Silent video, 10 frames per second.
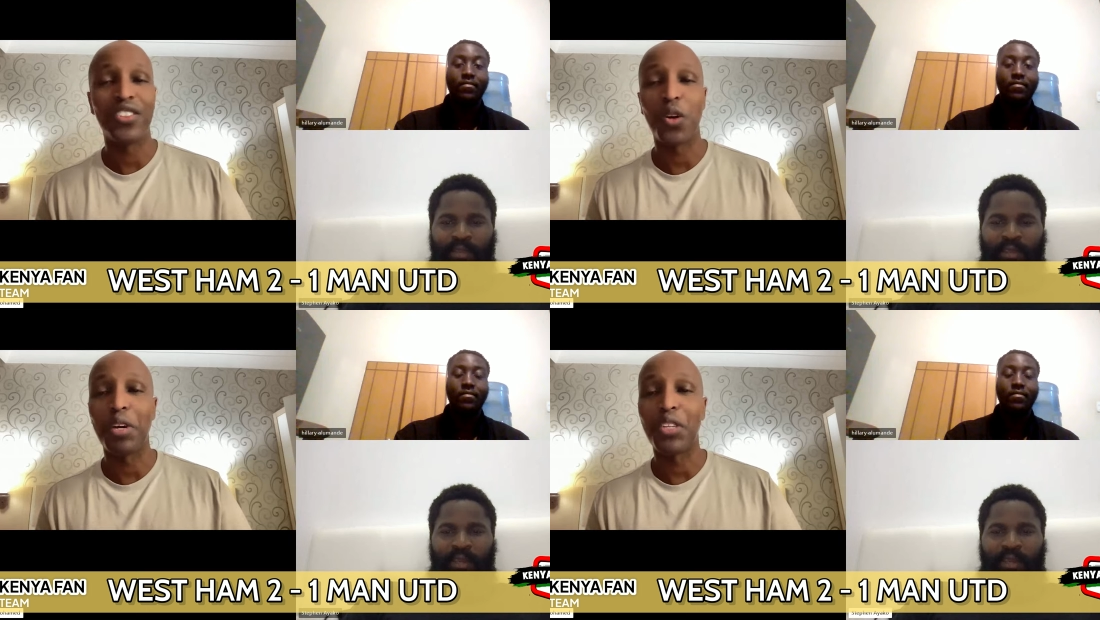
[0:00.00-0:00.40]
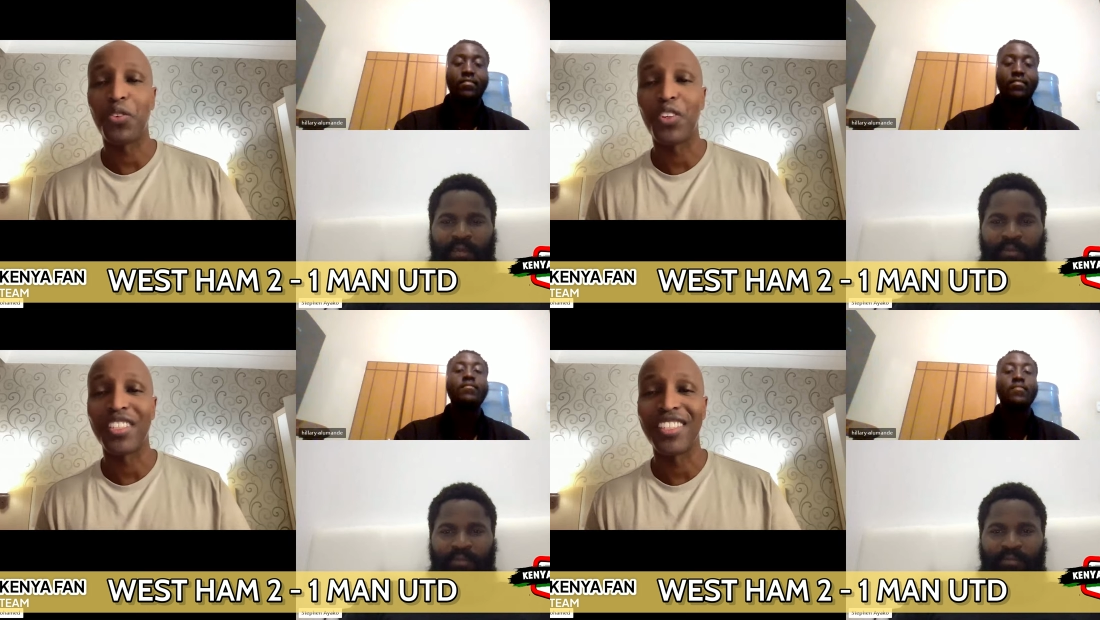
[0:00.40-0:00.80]
Speaker 1: so much
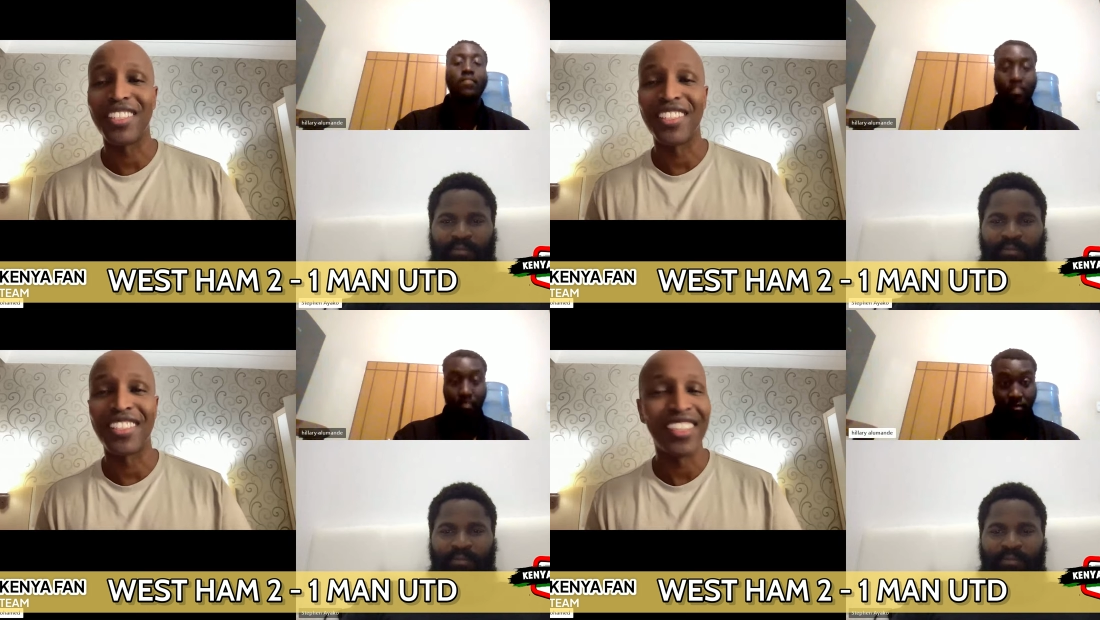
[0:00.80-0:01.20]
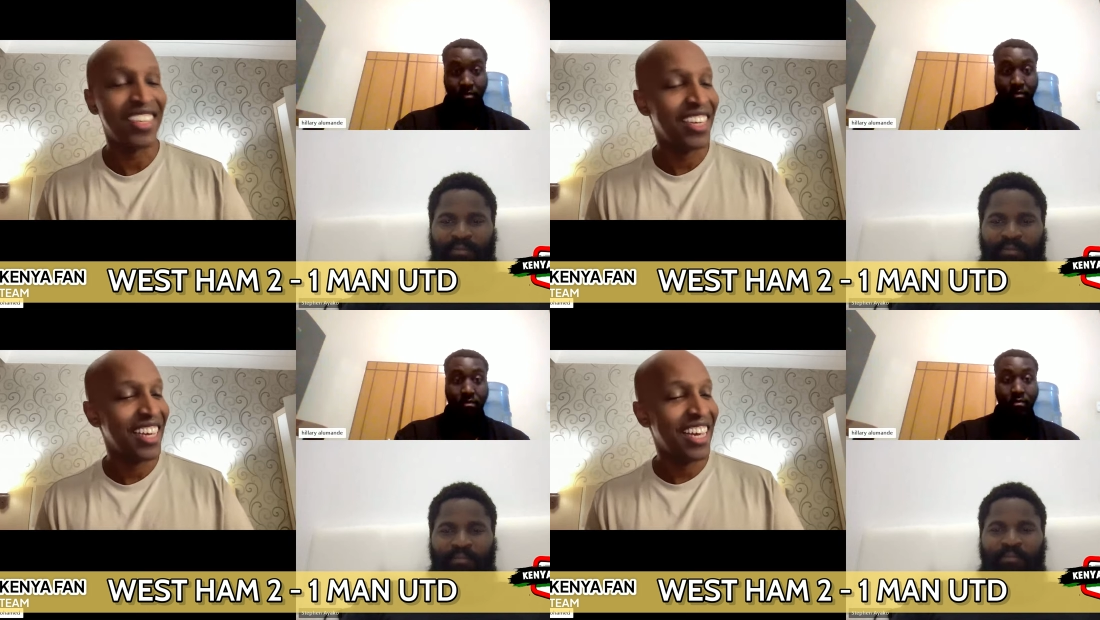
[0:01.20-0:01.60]
for consistency.
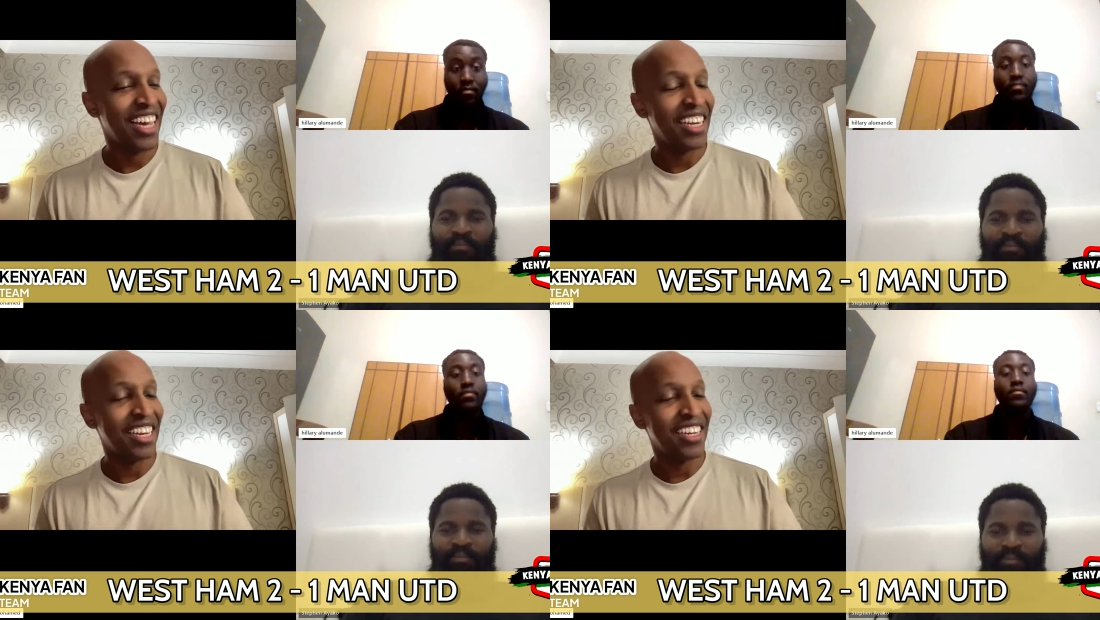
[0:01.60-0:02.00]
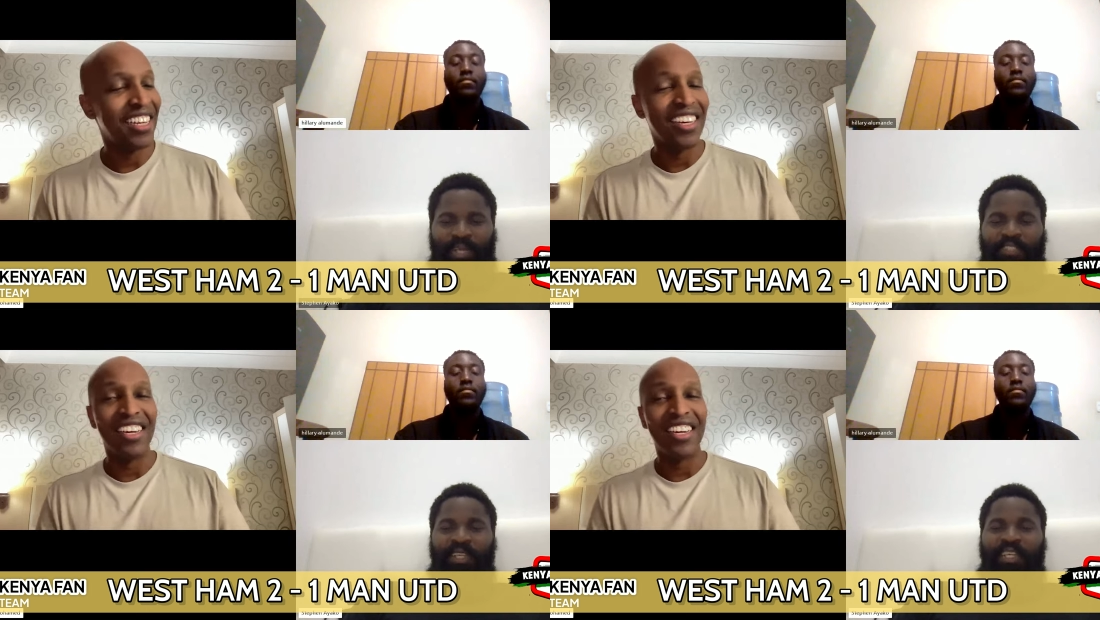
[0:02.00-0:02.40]
Mm-hmm. And then uh,
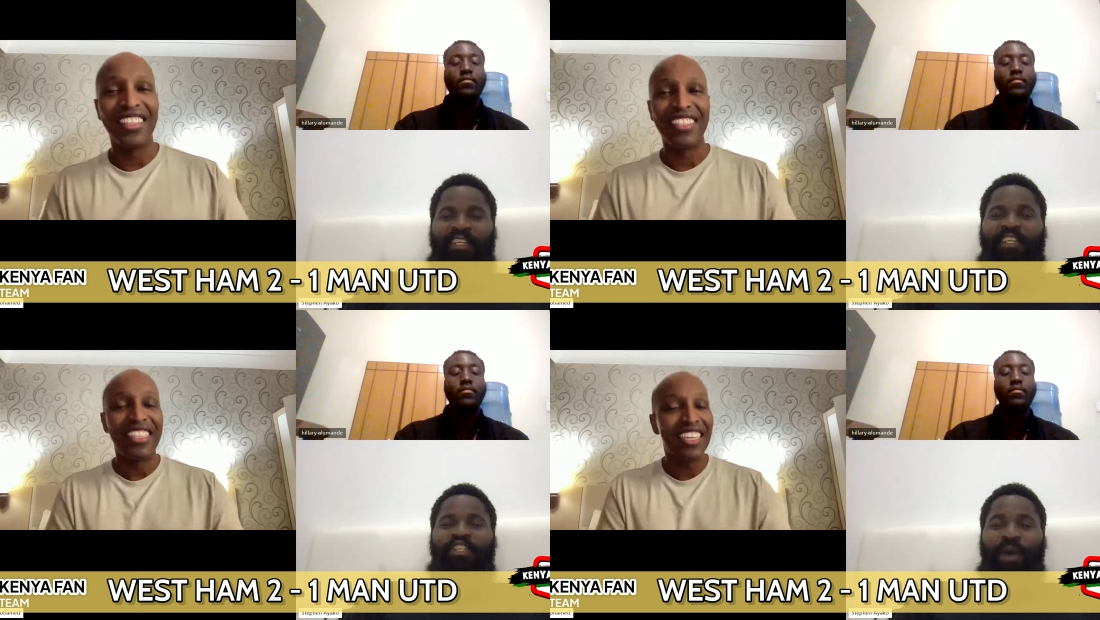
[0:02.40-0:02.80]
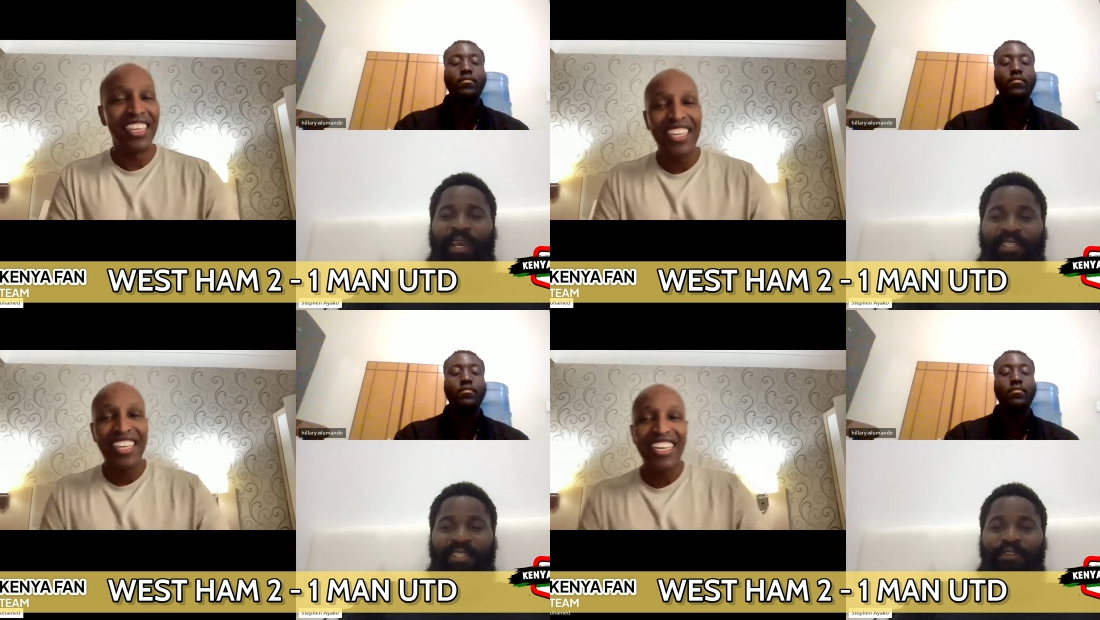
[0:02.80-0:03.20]
Actually, he uh, did
Speaker 2: it
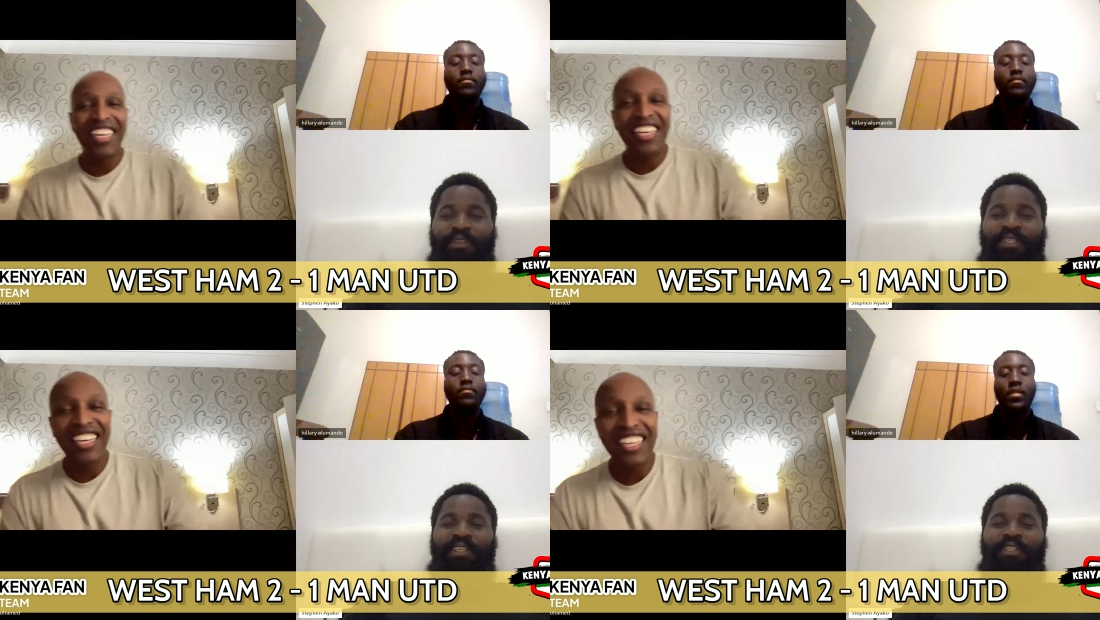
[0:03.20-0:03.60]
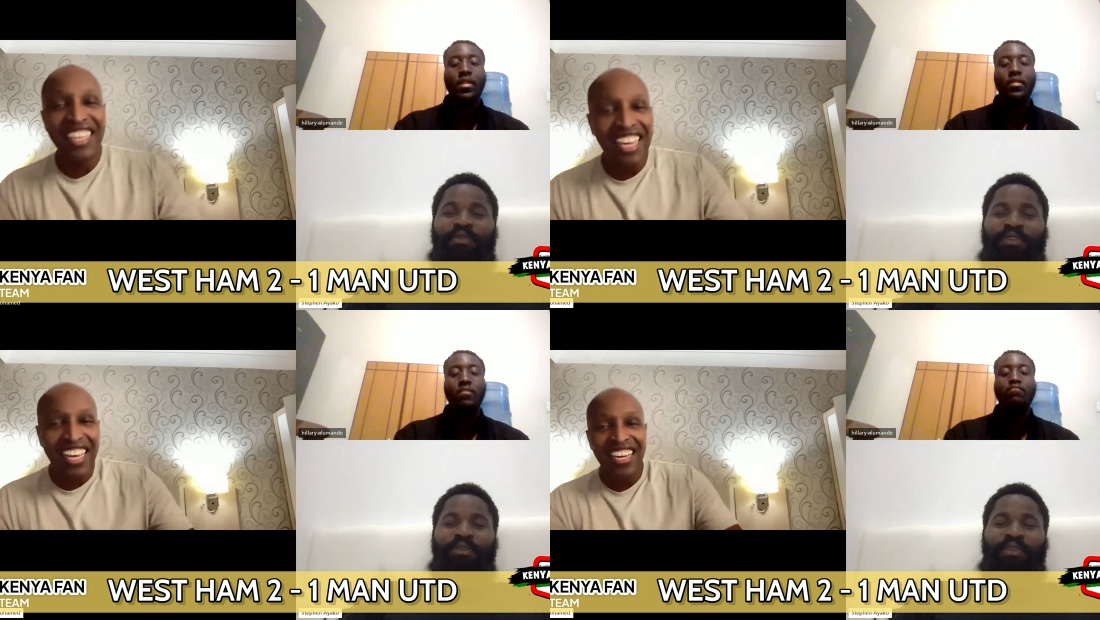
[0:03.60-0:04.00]
twice. He also did it to,
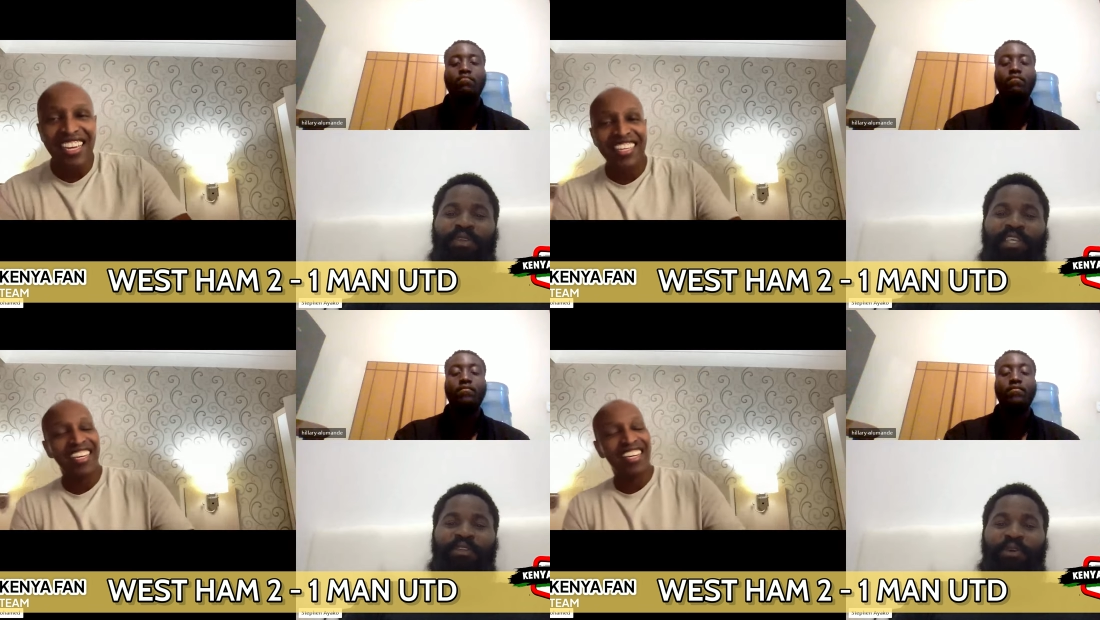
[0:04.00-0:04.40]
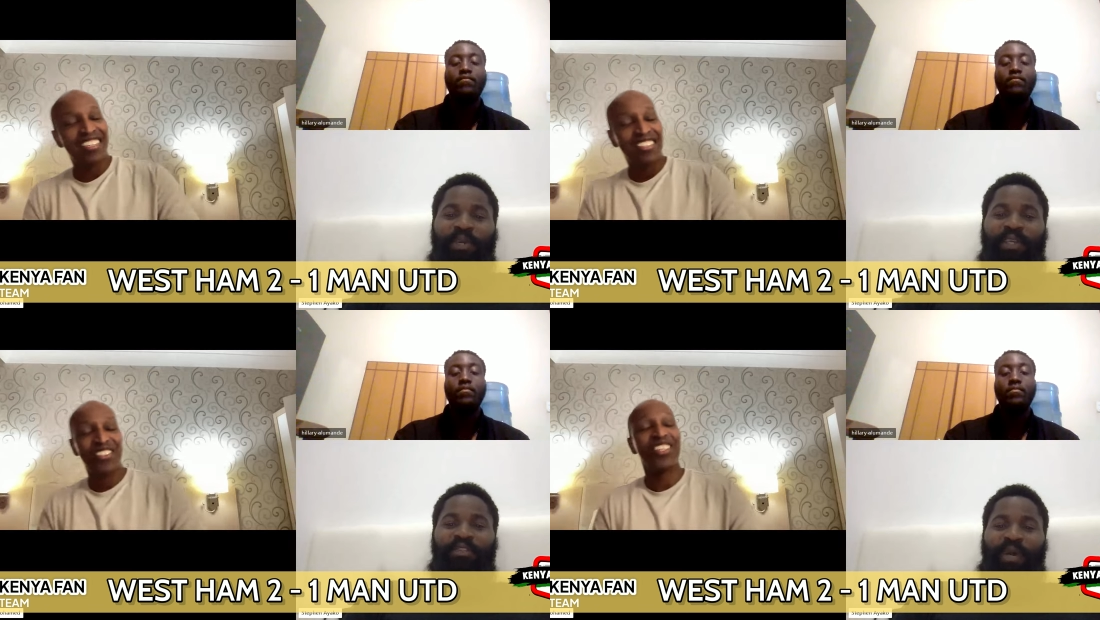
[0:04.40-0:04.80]
yeah, yeah, the yeah. throw
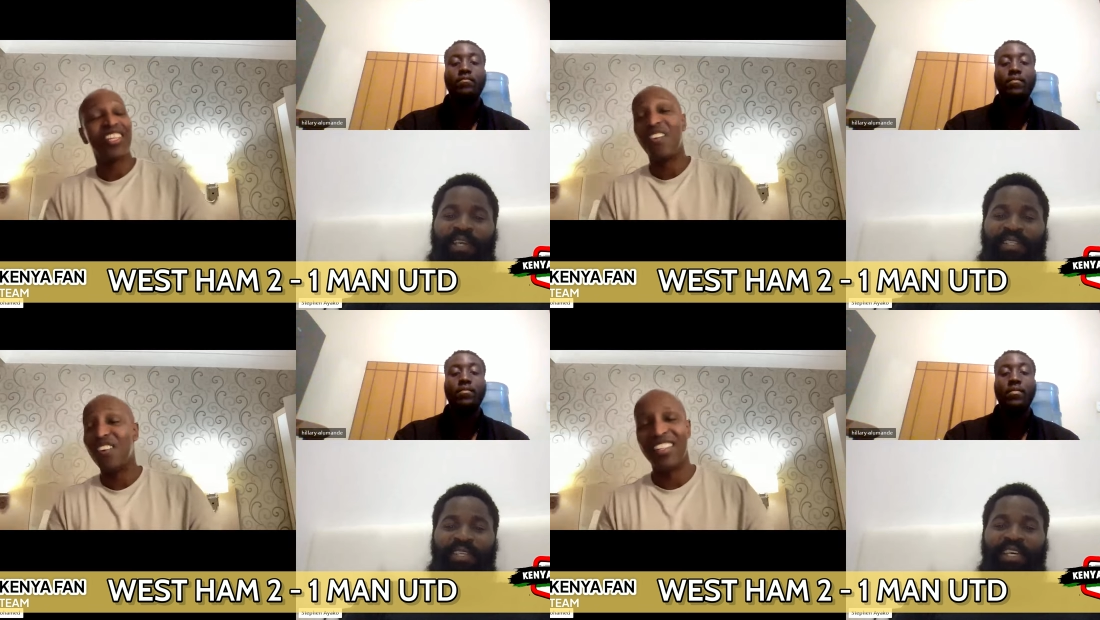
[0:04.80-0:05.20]
in twice, and